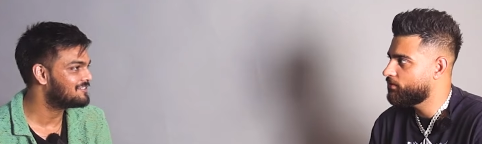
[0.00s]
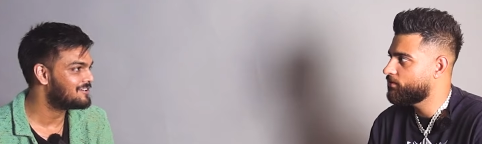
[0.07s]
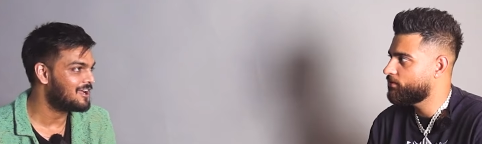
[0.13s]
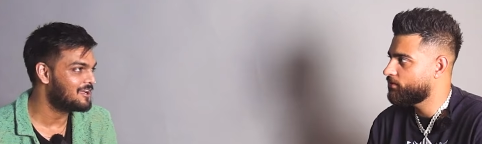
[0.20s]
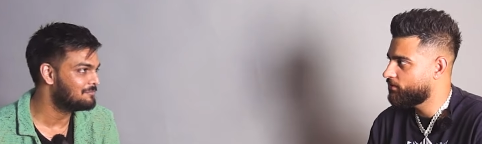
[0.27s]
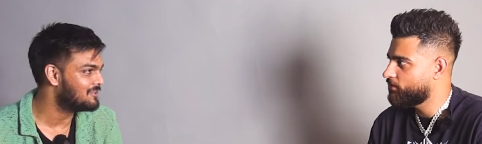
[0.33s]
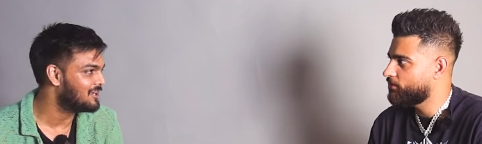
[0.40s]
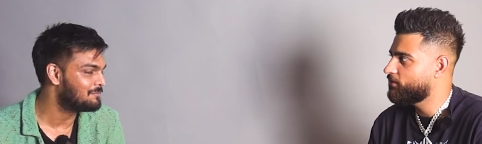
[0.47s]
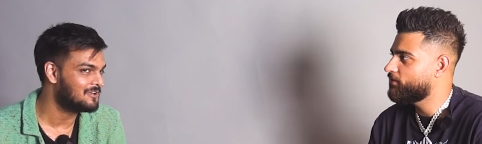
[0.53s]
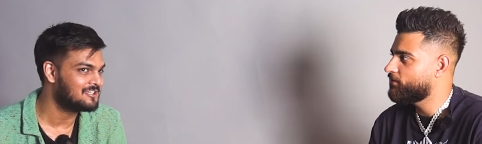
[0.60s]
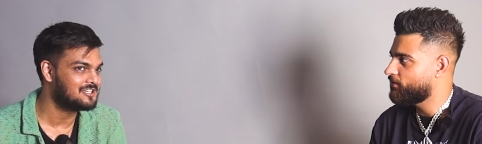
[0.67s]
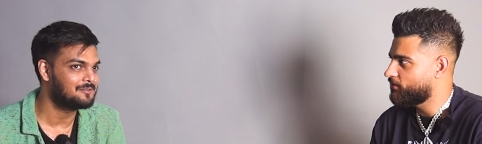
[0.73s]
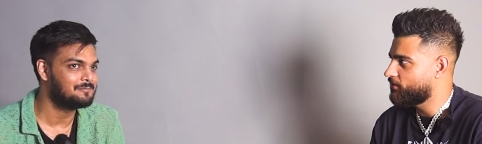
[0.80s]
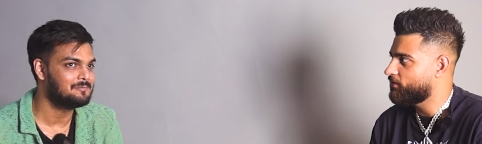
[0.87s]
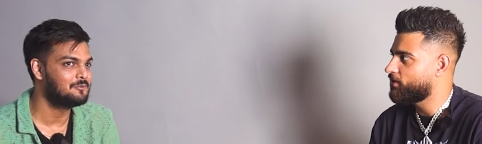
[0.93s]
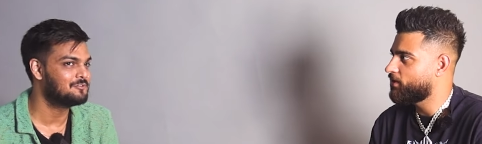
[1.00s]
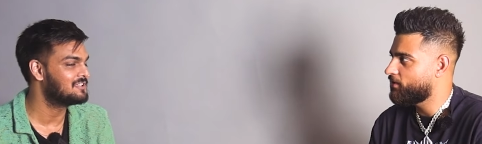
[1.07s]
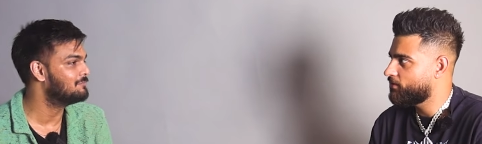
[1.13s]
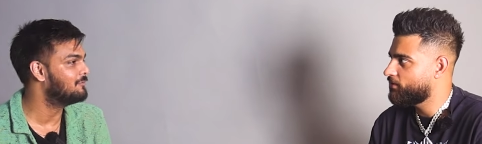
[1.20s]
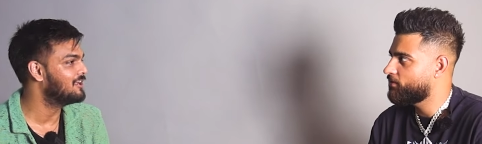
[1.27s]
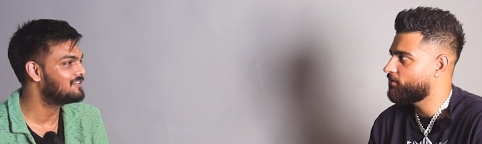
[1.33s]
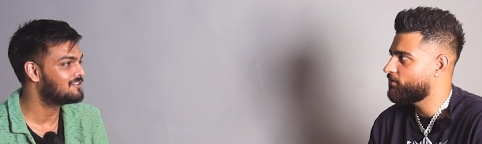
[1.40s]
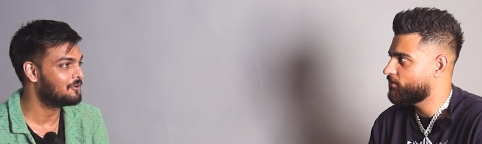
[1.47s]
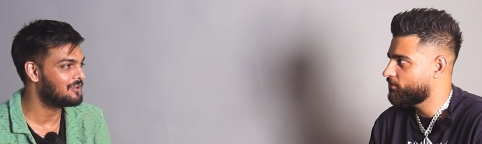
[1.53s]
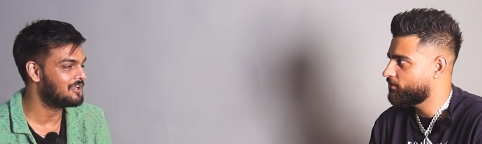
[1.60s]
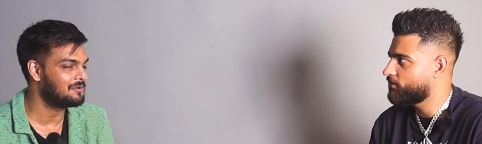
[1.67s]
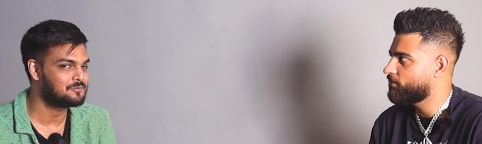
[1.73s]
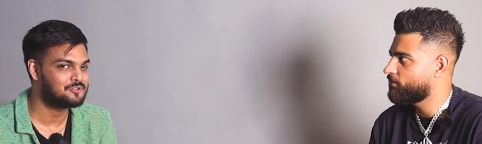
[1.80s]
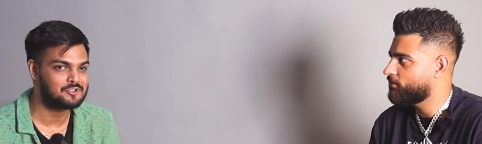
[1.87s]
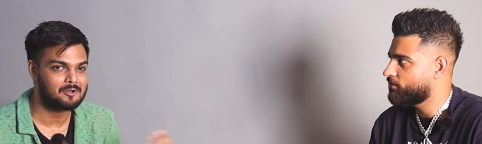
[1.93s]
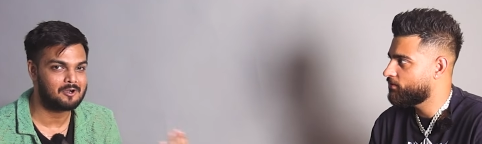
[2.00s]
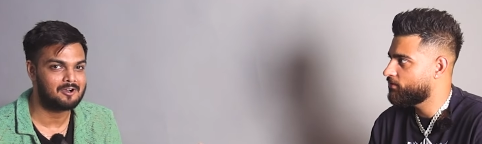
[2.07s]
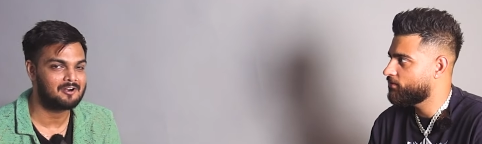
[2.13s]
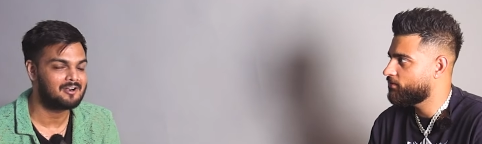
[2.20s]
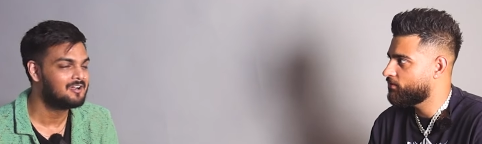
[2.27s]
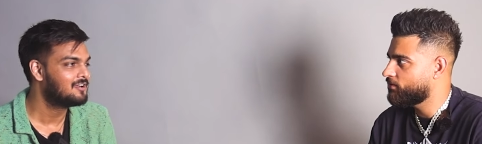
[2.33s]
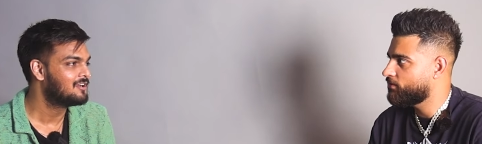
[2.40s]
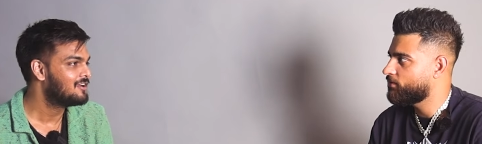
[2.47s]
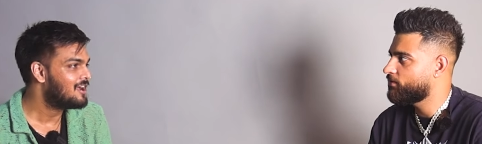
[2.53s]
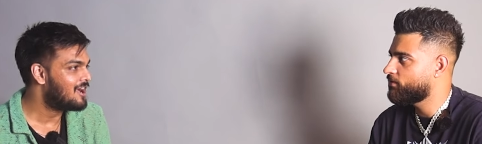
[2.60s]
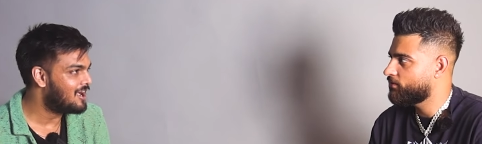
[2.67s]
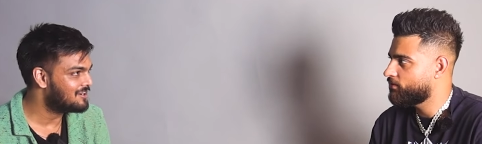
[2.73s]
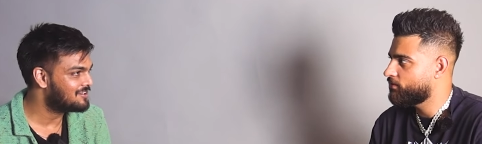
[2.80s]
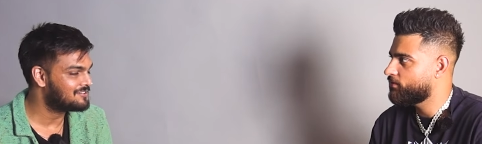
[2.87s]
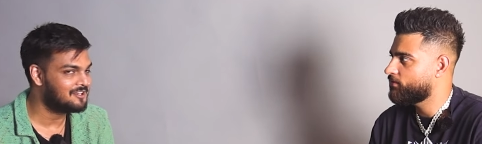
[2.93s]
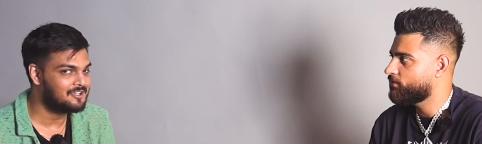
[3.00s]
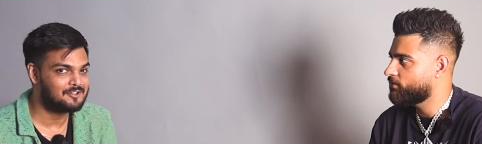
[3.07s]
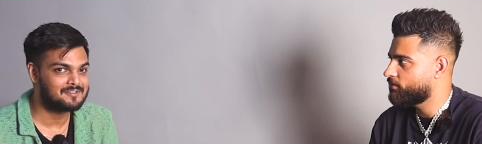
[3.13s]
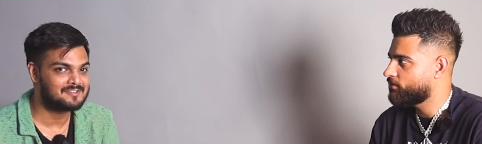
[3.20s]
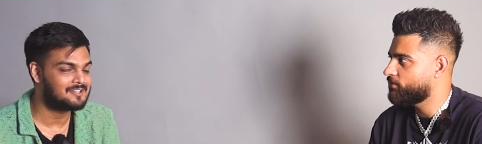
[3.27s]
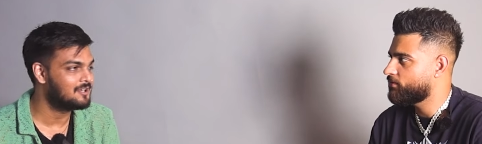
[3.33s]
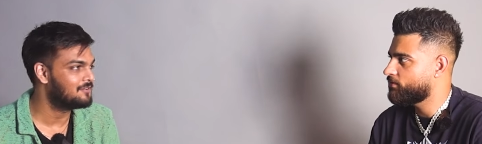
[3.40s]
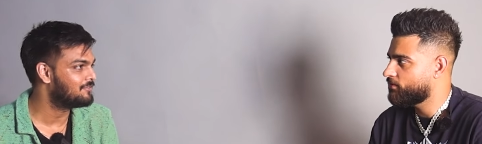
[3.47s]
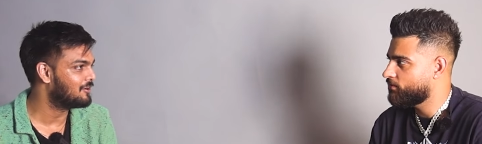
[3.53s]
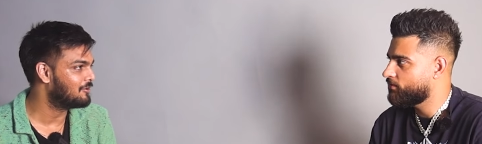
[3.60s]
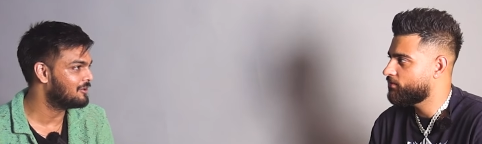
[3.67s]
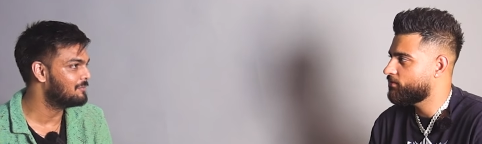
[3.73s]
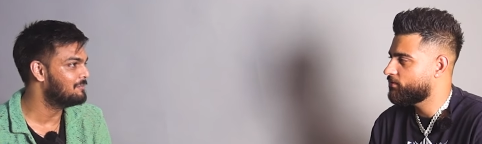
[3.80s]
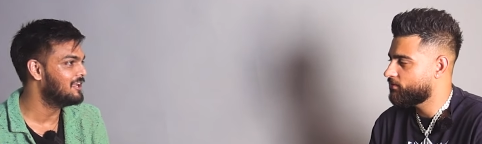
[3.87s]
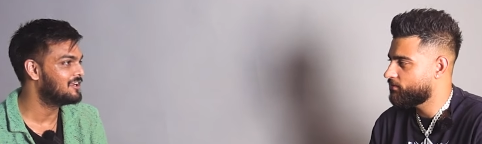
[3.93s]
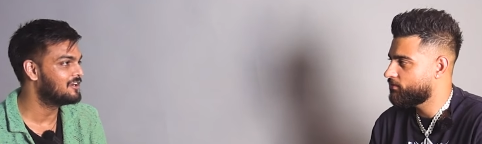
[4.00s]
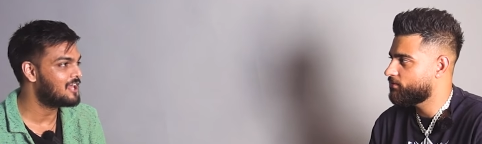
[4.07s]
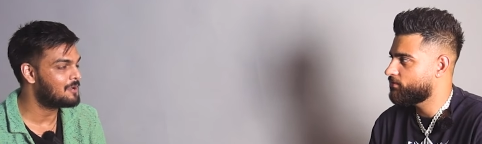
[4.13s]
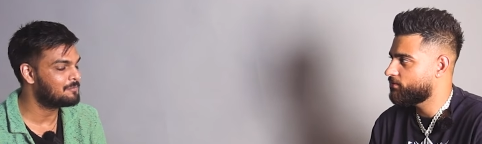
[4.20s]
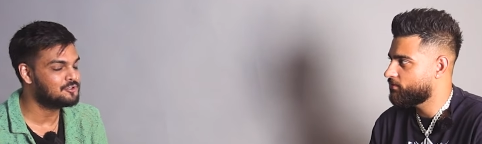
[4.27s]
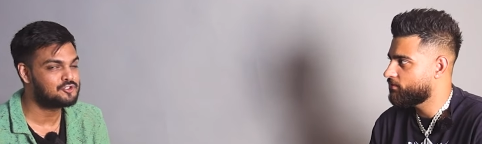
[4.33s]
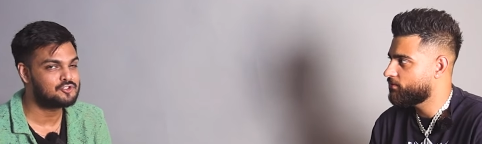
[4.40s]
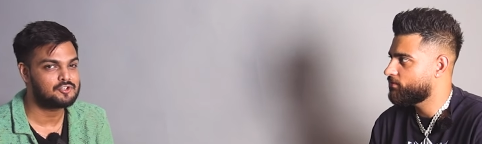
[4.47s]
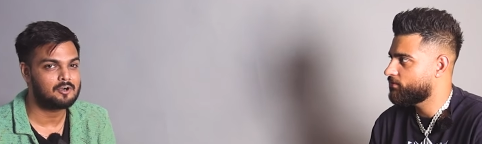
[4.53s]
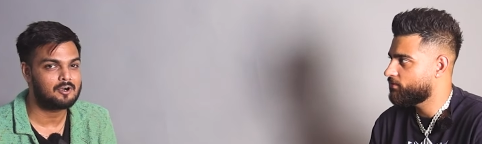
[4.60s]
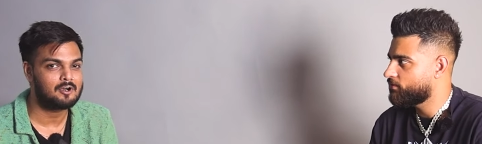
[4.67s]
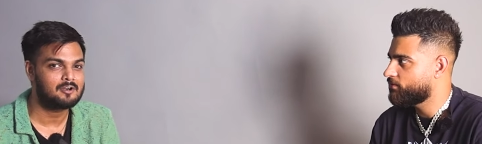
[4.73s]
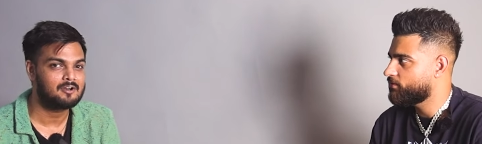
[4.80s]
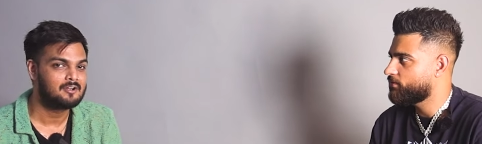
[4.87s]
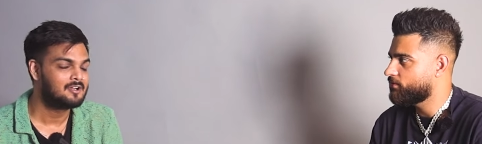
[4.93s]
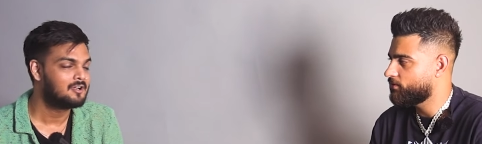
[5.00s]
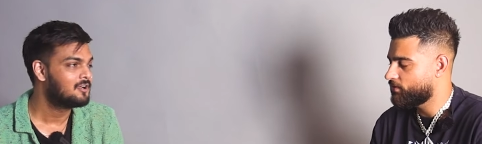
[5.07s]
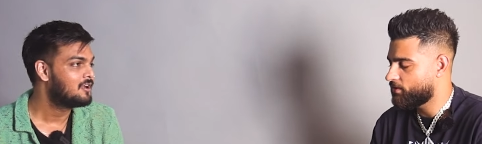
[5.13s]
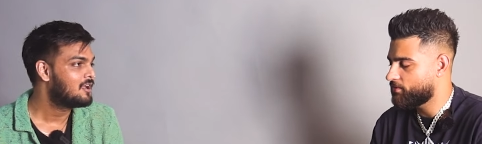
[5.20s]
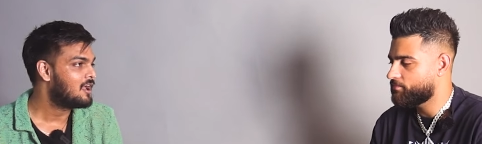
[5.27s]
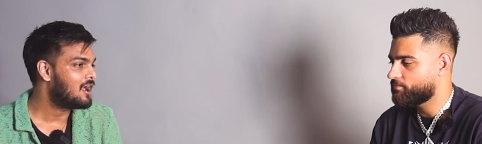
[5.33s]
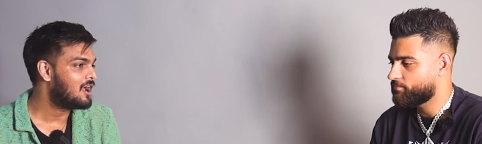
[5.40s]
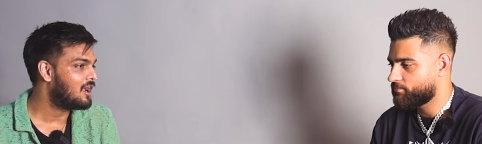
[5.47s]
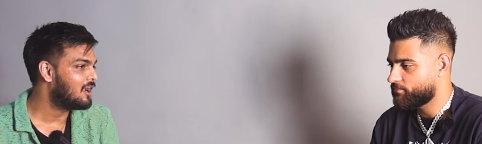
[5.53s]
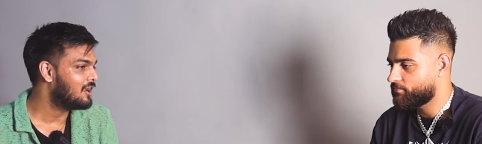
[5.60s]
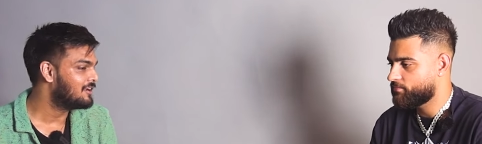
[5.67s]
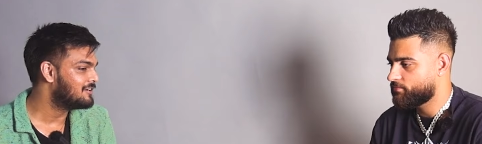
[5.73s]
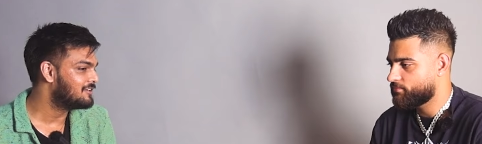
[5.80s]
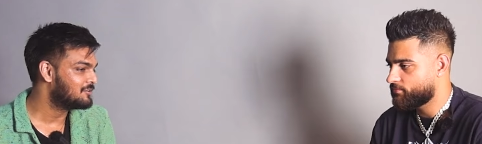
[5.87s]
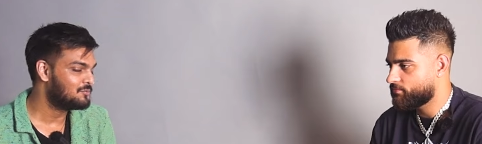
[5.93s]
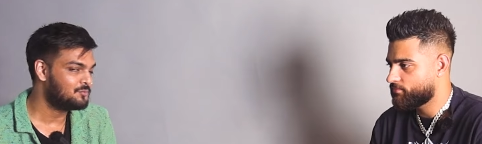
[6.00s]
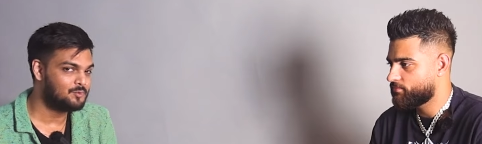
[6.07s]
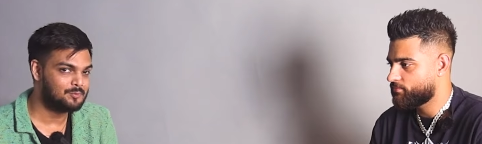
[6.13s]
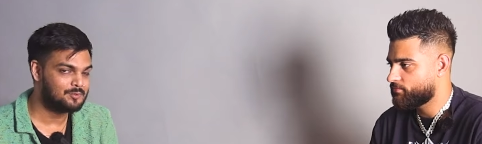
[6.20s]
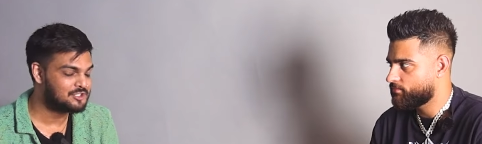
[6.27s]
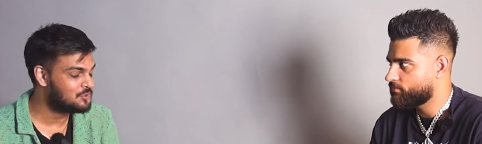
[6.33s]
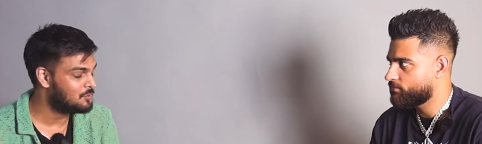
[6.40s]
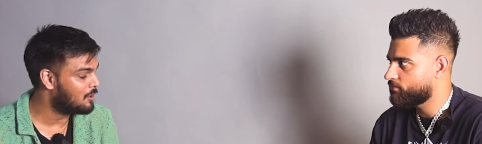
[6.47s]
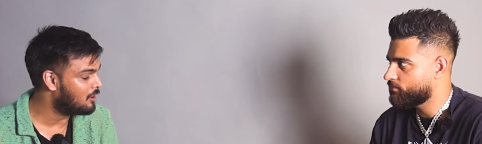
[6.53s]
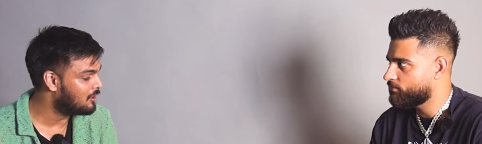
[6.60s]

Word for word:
Speaker 1: It's time that Punjabi yeah. music breaks out, and I'm sure artists like yourself are going to make it happen sure yeah and we wish you